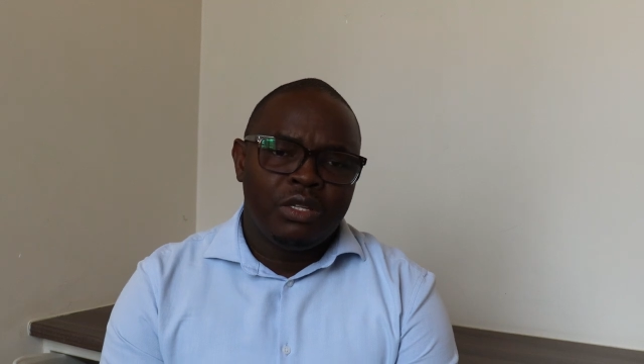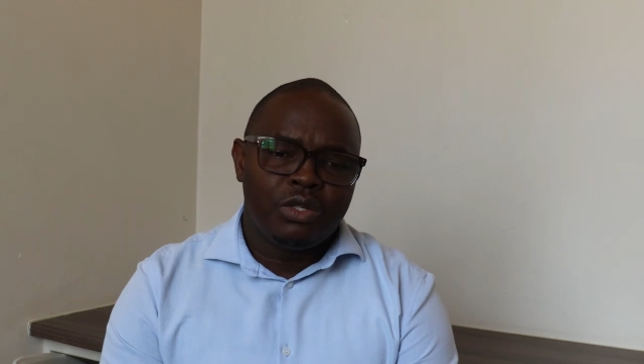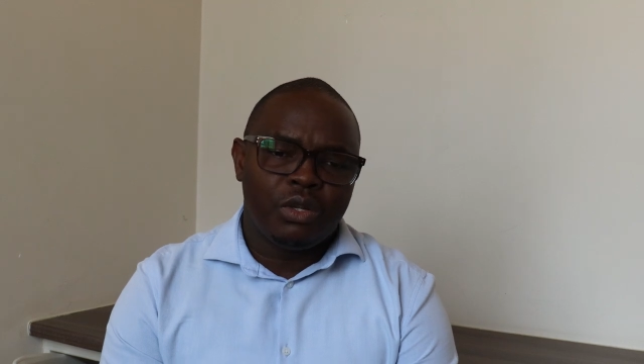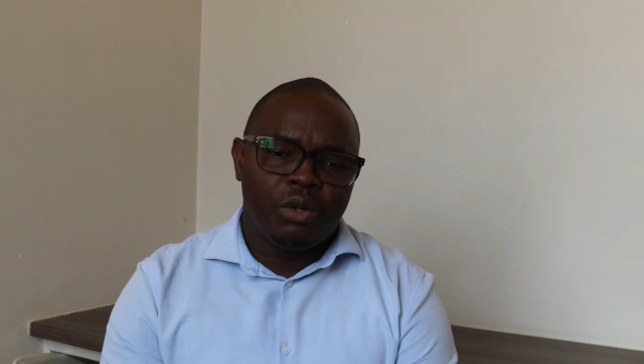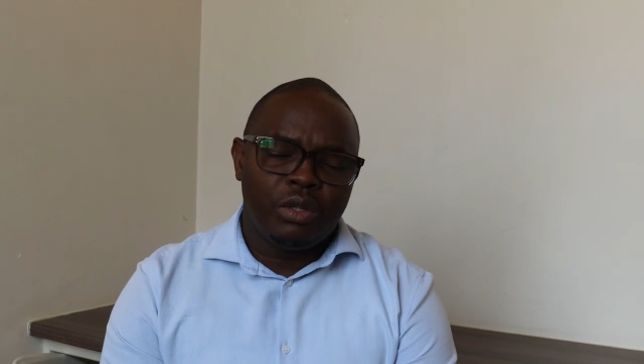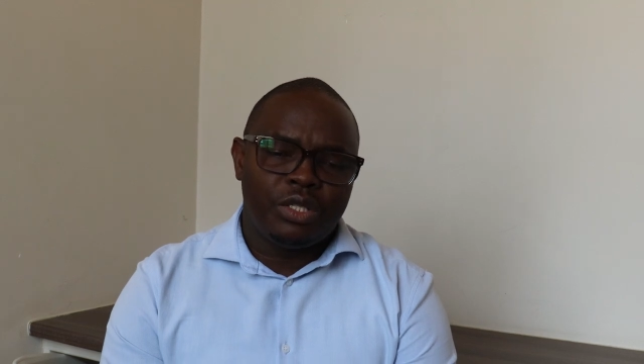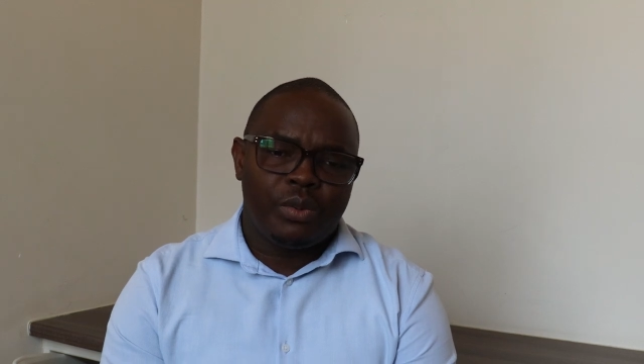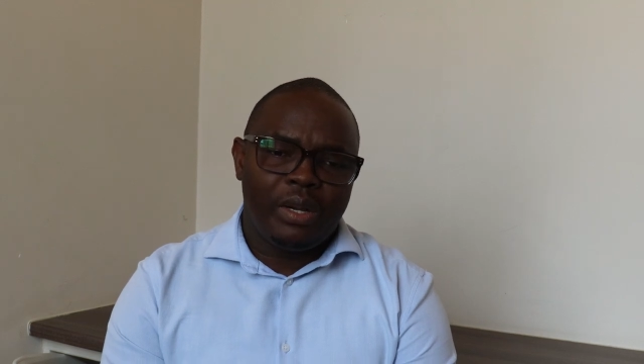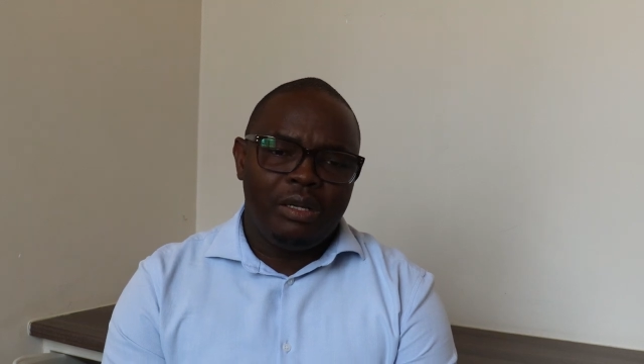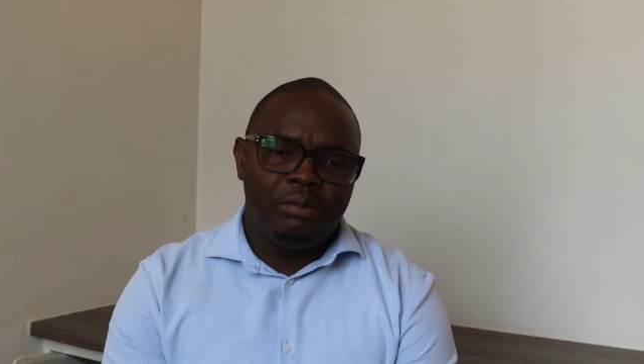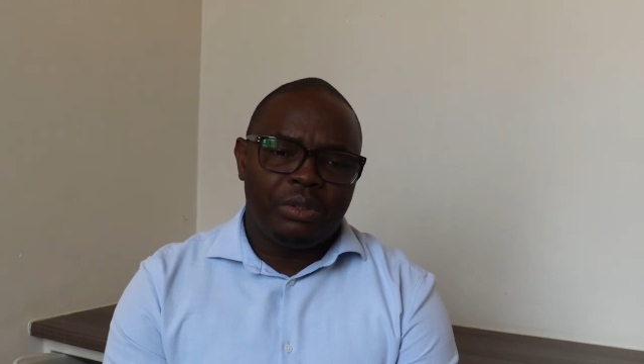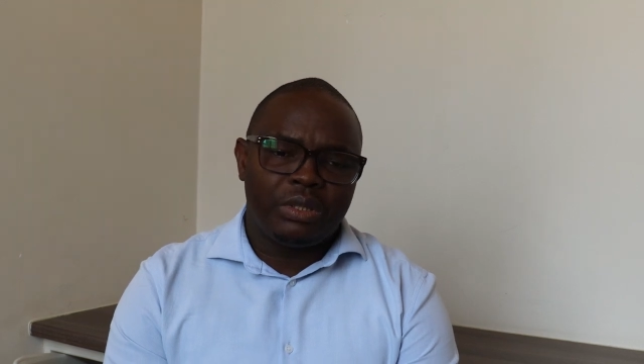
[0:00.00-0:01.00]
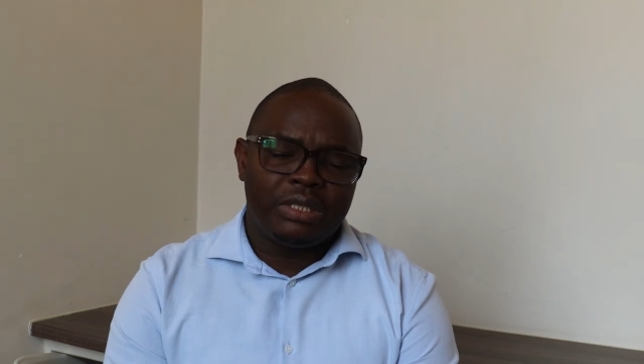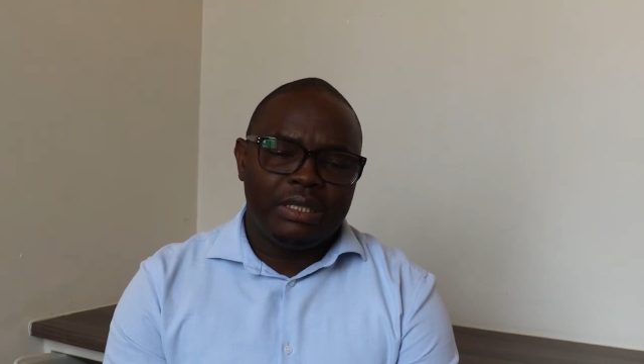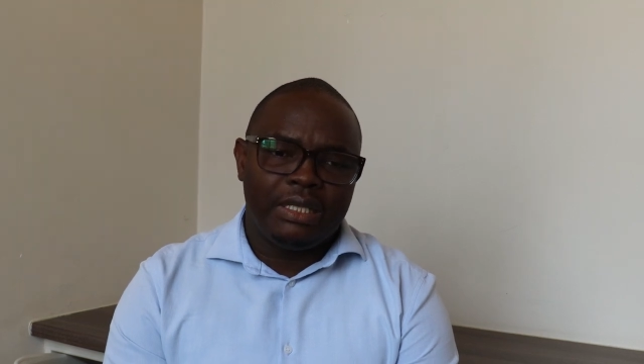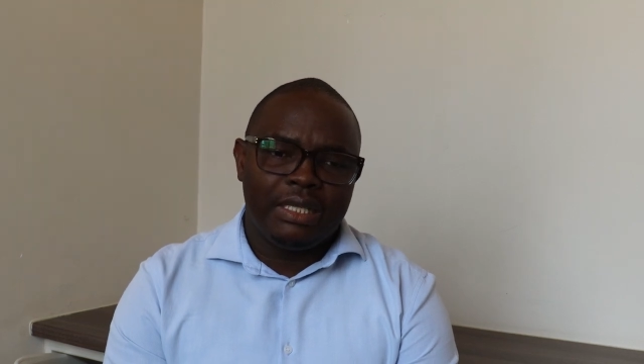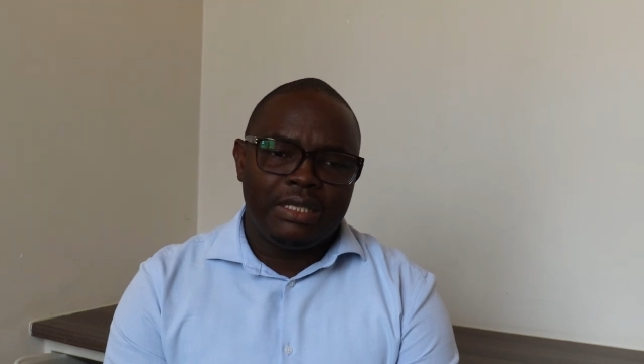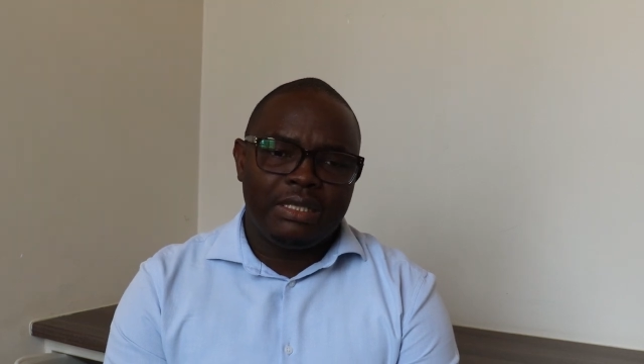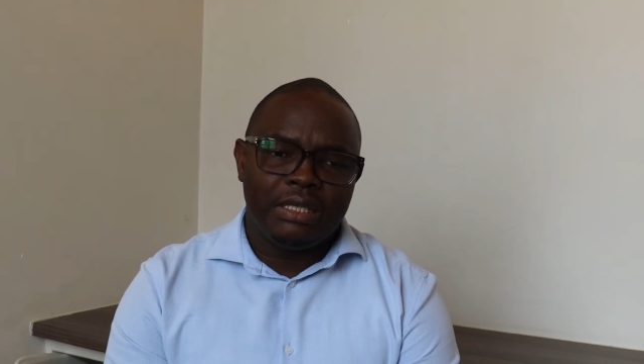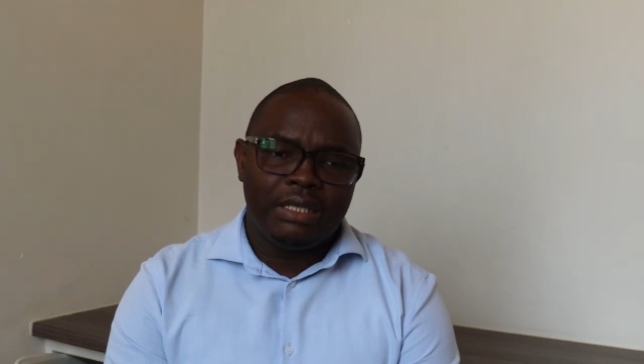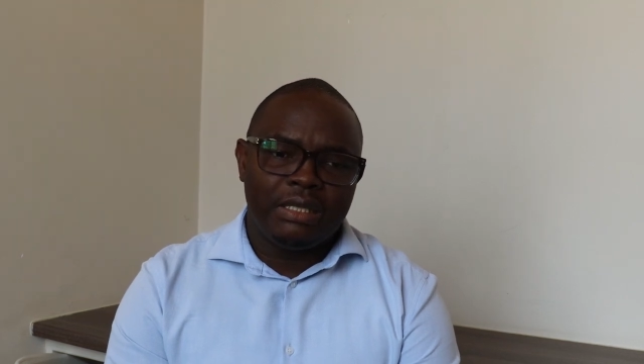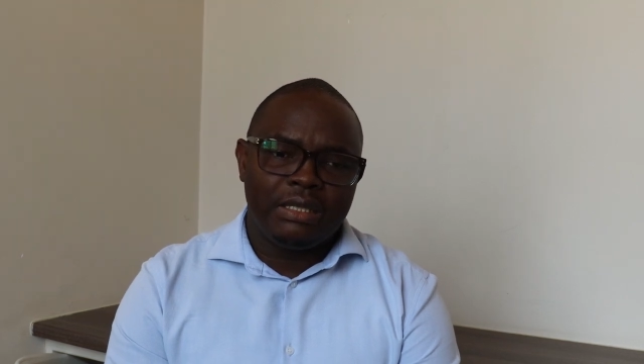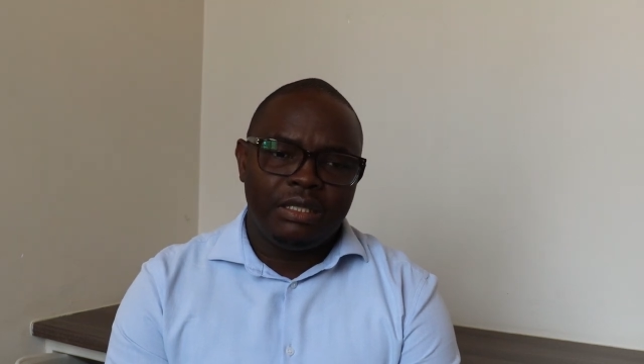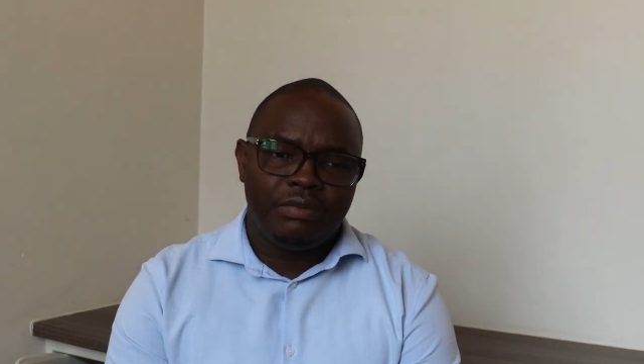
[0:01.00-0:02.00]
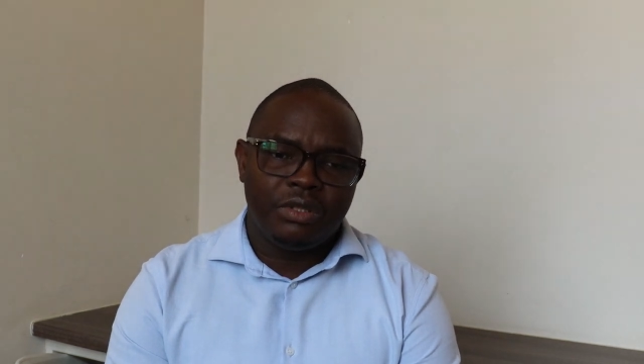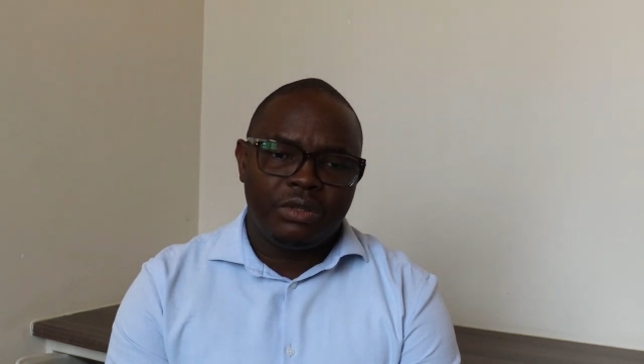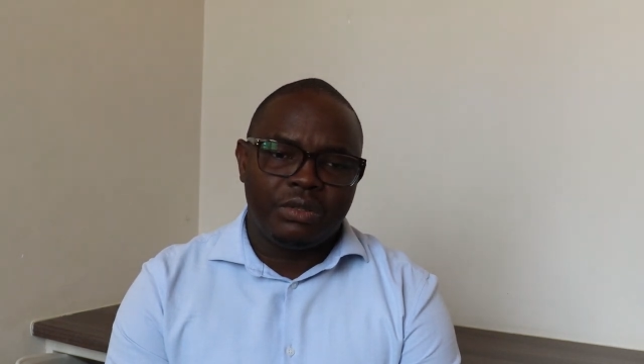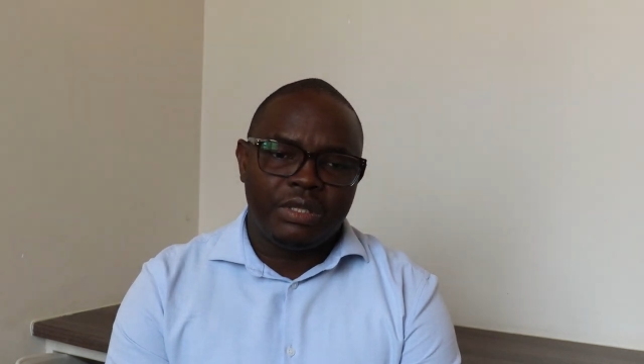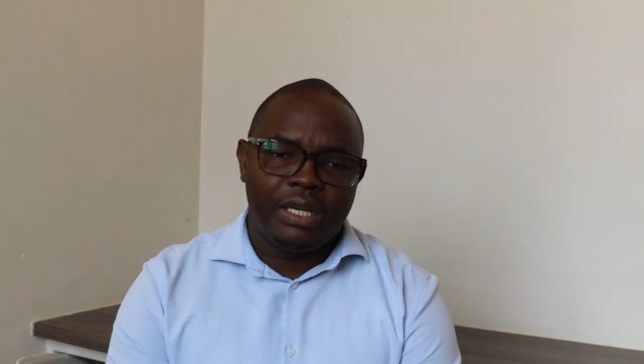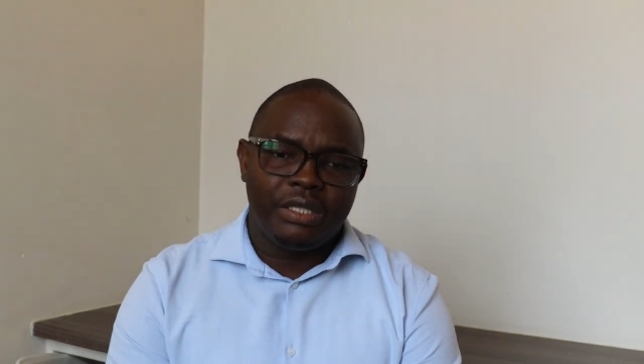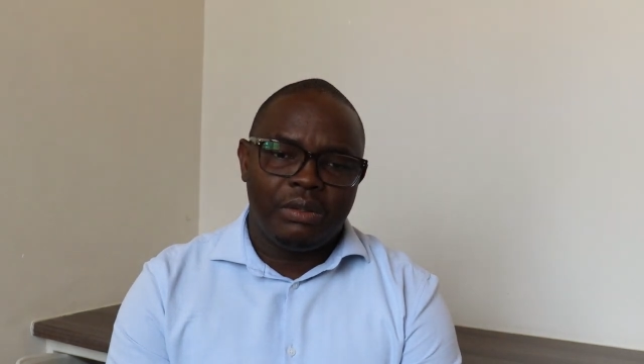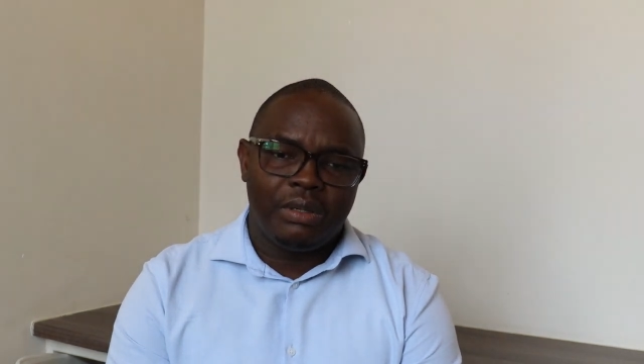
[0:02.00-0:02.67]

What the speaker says: So it's quite important that civil society